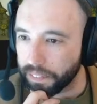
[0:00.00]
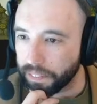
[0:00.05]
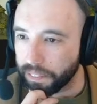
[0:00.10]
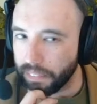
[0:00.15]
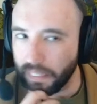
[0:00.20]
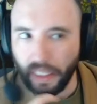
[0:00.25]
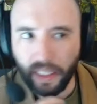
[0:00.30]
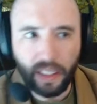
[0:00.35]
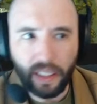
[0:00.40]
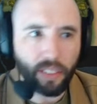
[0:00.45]

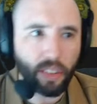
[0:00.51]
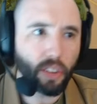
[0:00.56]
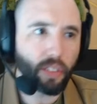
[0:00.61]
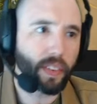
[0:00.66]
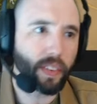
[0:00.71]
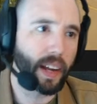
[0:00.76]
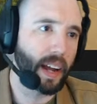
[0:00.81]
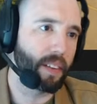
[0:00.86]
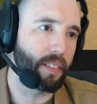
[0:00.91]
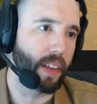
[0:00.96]
don't even know
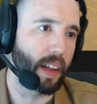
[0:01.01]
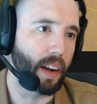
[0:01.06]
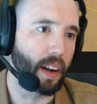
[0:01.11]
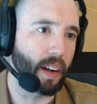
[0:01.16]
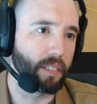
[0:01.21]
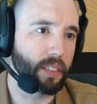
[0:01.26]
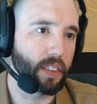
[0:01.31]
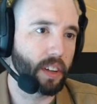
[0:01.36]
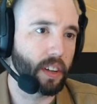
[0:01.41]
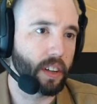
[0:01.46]
if I have that
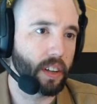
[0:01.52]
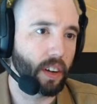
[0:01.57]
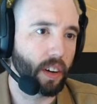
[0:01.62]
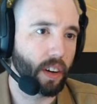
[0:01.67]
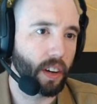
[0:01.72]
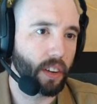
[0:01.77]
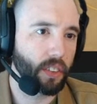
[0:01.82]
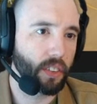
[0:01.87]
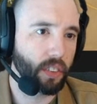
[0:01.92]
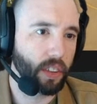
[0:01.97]
option in here,
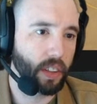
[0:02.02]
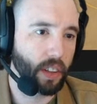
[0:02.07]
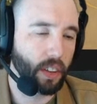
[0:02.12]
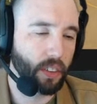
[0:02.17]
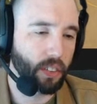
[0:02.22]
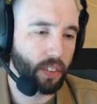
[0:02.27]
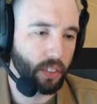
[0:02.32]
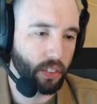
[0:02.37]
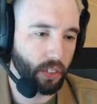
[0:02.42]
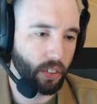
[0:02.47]
honestly.
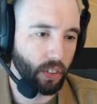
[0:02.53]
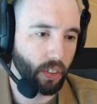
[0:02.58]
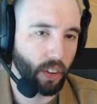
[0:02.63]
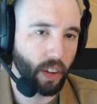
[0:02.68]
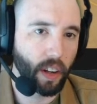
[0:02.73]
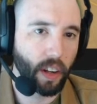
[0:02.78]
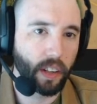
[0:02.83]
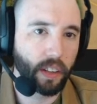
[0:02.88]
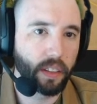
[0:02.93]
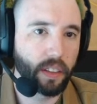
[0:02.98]
Center
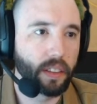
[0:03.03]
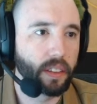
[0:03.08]
align.